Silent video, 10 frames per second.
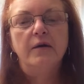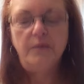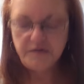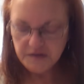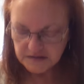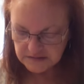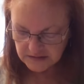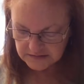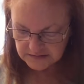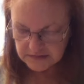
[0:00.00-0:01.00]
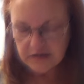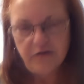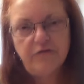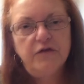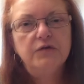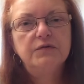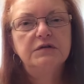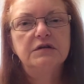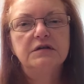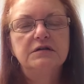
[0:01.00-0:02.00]
What that does is it
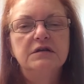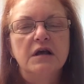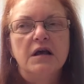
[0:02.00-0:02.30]
infuses